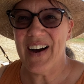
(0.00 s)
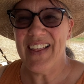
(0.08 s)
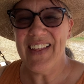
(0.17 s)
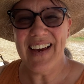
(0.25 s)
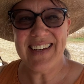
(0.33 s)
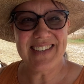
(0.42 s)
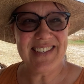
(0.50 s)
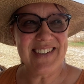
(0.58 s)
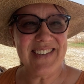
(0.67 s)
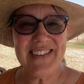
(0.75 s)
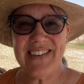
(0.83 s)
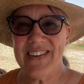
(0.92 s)
like
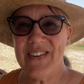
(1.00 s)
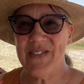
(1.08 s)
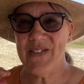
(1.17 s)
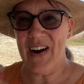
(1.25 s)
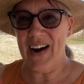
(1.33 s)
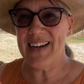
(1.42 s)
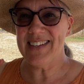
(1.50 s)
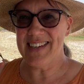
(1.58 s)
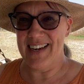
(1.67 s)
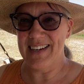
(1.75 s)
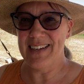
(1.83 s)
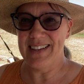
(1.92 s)
to write
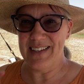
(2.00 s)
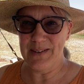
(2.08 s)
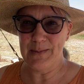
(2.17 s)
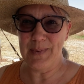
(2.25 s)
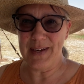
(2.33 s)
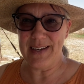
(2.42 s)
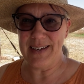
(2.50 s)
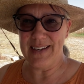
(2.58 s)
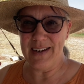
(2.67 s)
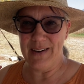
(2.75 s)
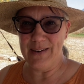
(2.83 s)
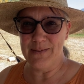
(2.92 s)
down a little bit
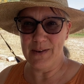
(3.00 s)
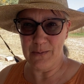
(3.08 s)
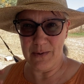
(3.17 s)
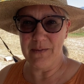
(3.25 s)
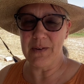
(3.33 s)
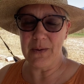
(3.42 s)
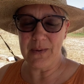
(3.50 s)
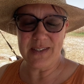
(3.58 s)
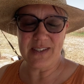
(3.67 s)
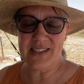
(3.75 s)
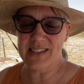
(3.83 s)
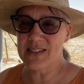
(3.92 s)
of a review and
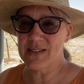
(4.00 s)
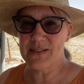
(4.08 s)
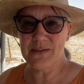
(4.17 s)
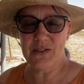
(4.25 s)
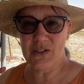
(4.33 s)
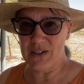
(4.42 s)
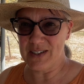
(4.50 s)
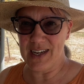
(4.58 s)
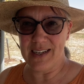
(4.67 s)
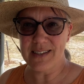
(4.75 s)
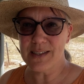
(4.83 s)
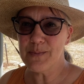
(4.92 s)
just sort of jot
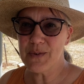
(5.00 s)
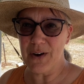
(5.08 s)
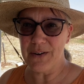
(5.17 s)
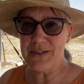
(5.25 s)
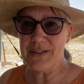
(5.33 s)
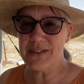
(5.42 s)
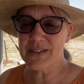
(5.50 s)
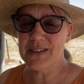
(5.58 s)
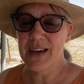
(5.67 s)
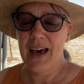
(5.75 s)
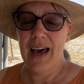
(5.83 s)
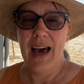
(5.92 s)
down some notes
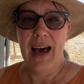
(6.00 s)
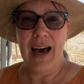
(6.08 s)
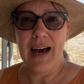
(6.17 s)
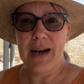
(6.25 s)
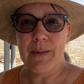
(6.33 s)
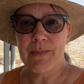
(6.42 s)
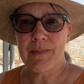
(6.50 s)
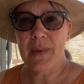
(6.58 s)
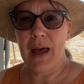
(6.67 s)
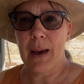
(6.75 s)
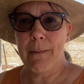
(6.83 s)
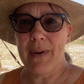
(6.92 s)

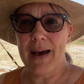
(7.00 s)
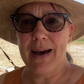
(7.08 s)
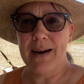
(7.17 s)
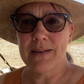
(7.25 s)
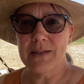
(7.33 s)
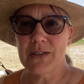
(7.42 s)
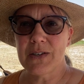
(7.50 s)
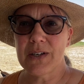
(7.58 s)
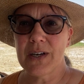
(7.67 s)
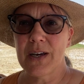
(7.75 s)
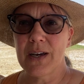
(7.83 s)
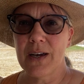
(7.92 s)
about,
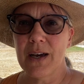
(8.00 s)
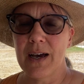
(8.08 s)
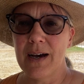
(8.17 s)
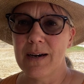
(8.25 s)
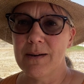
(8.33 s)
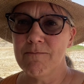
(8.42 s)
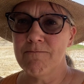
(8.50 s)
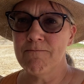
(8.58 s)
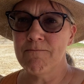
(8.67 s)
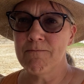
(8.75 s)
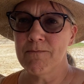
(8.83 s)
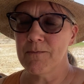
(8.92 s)

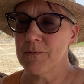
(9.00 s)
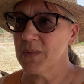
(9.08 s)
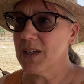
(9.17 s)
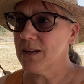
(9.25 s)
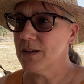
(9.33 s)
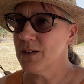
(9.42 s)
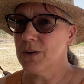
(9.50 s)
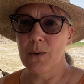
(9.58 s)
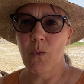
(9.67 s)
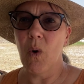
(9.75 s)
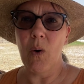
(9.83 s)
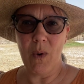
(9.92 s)

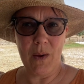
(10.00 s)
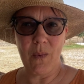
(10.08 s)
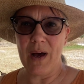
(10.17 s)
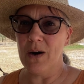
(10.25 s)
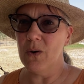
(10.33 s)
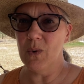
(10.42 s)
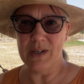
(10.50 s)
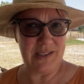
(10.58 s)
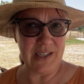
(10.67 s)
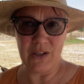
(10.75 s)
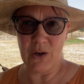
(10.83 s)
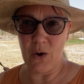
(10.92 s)
what went well, what
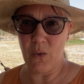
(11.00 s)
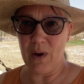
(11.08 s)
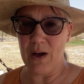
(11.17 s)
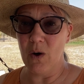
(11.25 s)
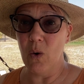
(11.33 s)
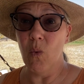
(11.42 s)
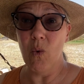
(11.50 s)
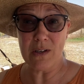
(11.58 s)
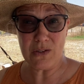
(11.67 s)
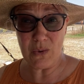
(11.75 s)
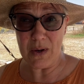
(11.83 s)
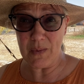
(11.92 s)
didn't go well, what
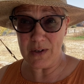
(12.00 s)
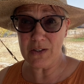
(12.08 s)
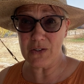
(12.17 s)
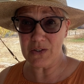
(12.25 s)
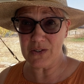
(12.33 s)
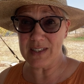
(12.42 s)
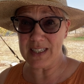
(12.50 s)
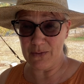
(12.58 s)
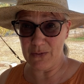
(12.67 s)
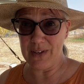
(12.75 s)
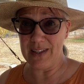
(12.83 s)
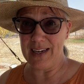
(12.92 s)
do I want to do
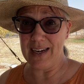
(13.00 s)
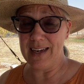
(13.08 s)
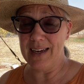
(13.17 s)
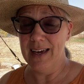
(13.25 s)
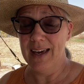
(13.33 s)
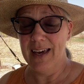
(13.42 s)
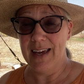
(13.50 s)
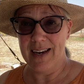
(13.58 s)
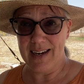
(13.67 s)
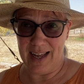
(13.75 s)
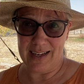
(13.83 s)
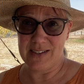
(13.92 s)
differently
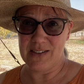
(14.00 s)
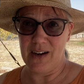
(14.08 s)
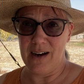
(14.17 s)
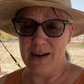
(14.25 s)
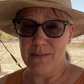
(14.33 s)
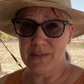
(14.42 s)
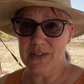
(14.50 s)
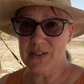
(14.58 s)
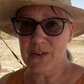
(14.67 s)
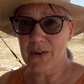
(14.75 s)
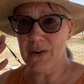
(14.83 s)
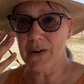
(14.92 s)
next time,
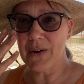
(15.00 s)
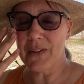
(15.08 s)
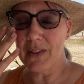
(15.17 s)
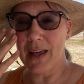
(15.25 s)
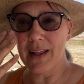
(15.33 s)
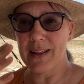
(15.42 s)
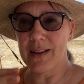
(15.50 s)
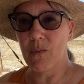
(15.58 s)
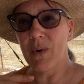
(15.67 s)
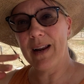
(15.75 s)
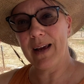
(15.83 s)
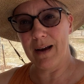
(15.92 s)
so that
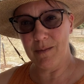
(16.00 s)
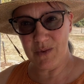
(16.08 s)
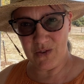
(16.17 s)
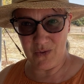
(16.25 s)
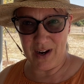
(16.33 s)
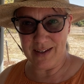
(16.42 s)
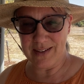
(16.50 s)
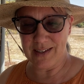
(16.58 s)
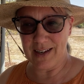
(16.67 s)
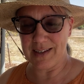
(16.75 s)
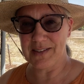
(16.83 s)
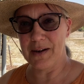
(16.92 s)
when it comes around to
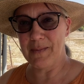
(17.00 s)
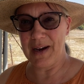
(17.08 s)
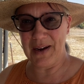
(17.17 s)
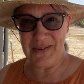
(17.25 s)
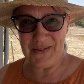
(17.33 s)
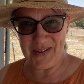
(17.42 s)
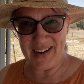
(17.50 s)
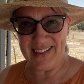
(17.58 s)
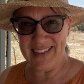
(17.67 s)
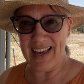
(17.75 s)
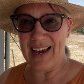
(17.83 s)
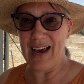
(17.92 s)
next time, I can
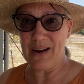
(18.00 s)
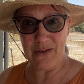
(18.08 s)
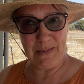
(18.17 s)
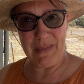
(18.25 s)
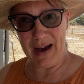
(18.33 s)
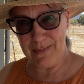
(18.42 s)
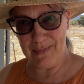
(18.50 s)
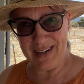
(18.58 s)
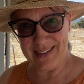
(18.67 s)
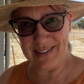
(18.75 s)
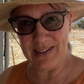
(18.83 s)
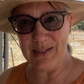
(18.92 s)
read that and remind
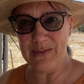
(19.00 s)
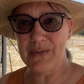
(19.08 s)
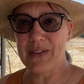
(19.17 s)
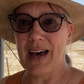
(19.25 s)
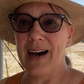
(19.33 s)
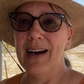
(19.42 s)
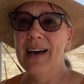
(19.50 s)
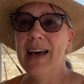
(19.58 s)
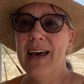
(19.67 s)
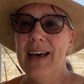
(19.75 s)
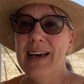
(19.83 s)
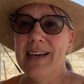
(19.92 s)
myself that
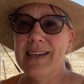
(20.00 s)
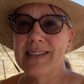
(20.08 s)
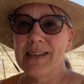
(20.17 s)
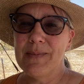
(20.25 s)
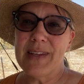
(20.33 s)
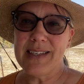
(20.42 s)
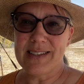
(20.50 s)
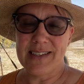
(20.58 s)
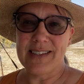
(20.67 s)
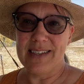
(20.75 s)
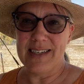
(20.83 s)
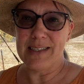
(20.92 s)
some things
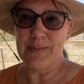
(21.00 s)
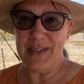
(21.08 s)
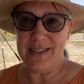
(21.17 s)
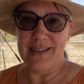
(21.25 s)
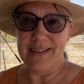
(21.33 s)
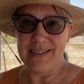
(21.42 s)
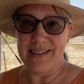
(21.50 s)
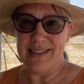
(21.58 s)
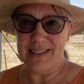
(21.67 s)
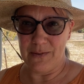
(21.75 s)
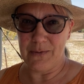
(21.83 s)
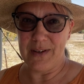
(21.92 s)
just need to be done
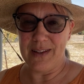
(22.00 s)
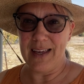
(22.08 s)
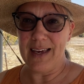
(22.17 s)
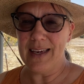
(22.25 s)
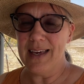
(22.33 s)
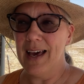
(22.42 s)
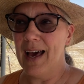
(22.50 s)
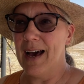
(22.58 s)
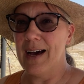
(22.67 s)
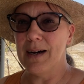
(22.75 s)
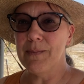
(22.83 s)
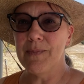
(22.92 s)
differently.
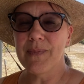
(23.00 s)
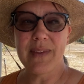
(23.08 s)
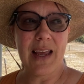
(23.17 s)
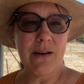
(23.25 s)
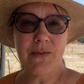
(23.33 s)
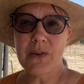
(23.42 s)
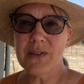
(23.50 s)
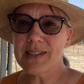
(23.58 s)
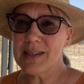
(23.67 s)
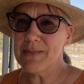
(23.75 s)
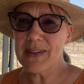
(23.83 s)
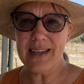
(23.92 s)
Now, of course,
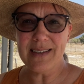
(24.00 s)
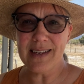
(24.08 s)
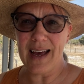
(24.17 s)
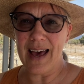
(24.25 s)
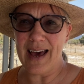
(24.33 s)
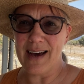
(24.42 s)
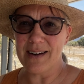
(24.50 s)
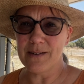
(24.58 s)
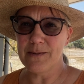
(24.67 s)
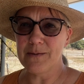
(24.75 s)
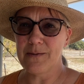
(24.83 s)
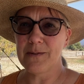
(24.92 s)
some things are out
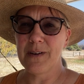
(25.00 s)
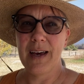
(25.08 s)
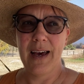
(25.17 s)
of